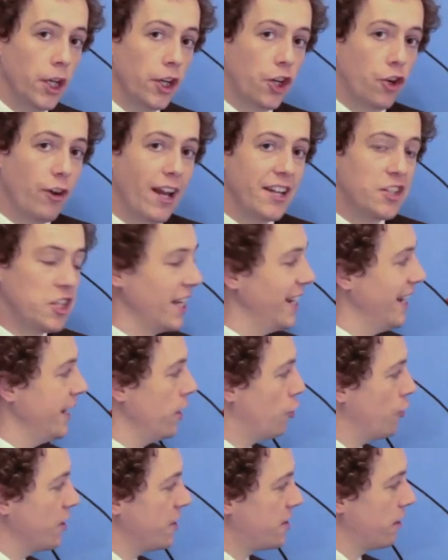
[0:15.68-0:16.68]
creating an
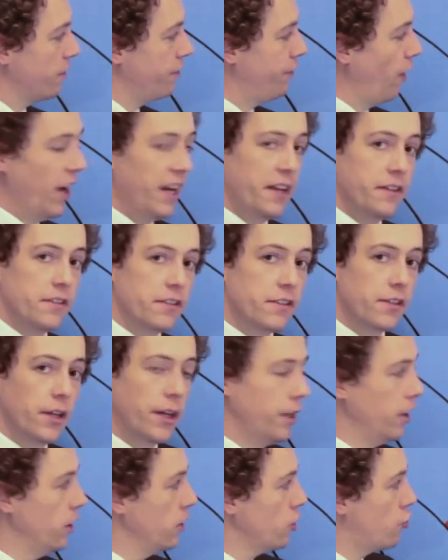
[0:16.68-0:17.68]
increase in violence,
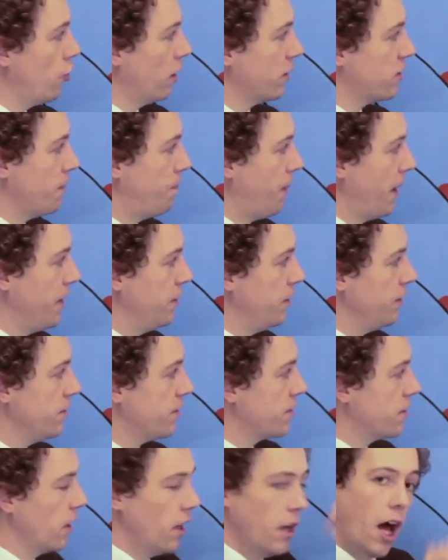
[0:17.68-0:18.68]
drug
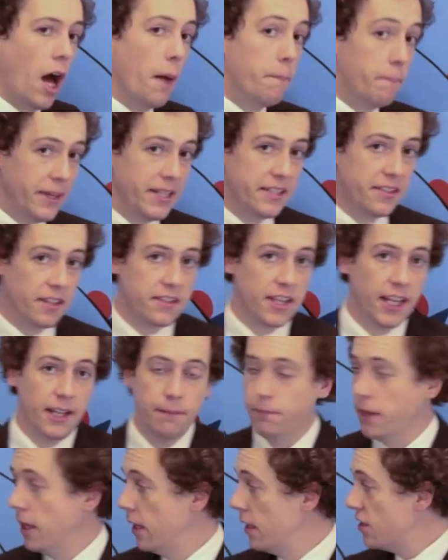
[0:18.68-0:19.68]
dependence,
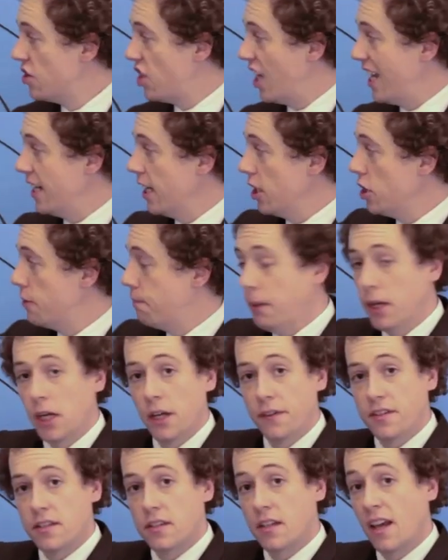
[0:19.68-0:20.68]
obesity, teenage
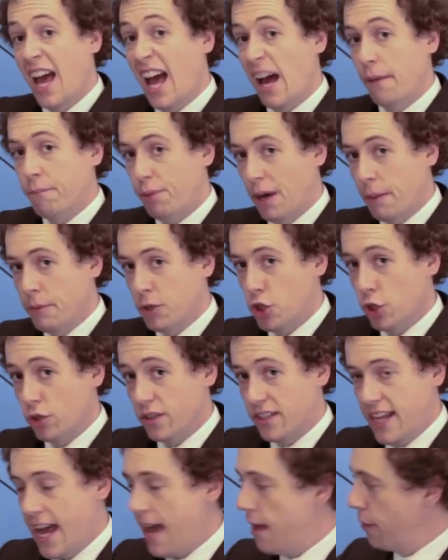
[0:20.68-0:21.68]
births, and premature
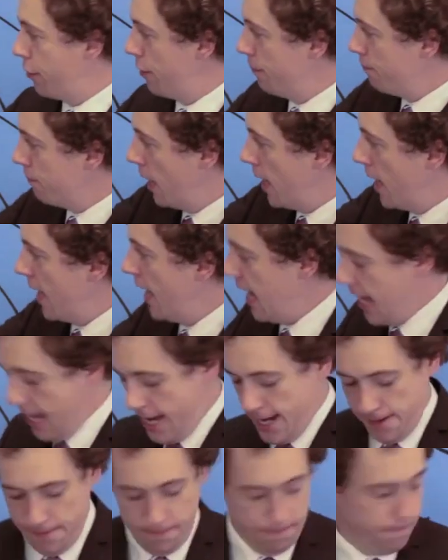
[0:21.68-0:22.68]
death
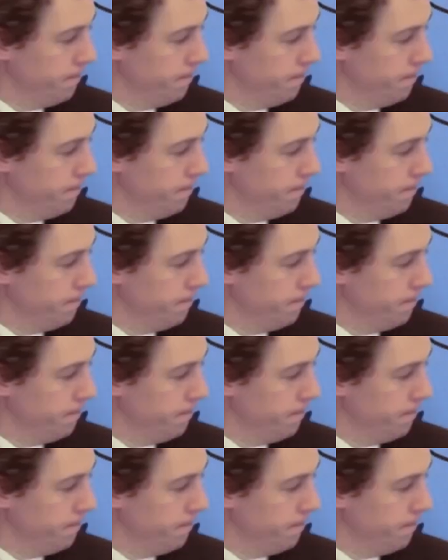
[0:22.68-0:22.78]
here,